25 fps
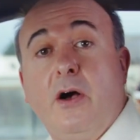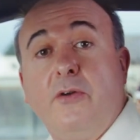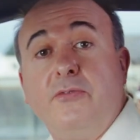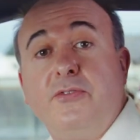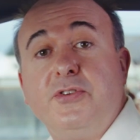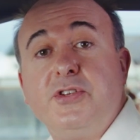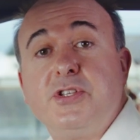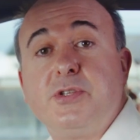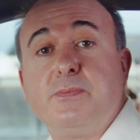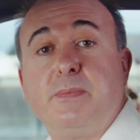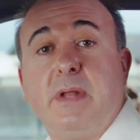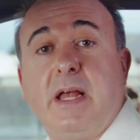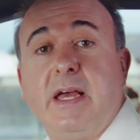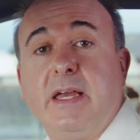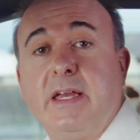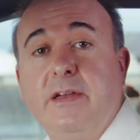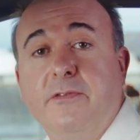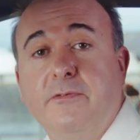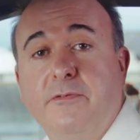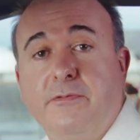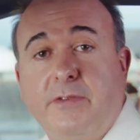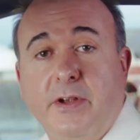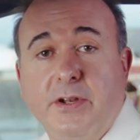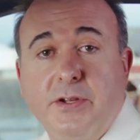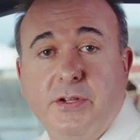on the display
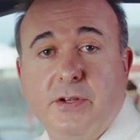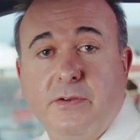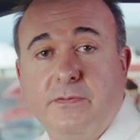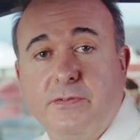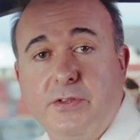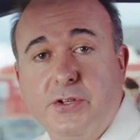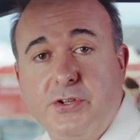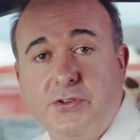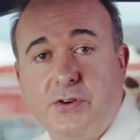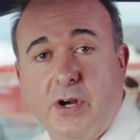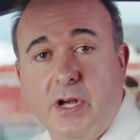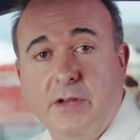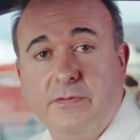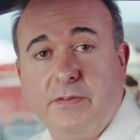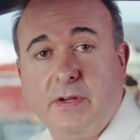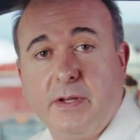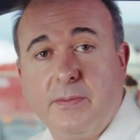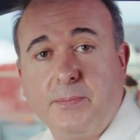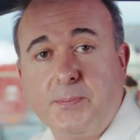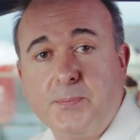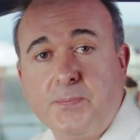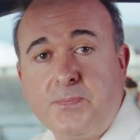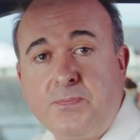in front of the driver.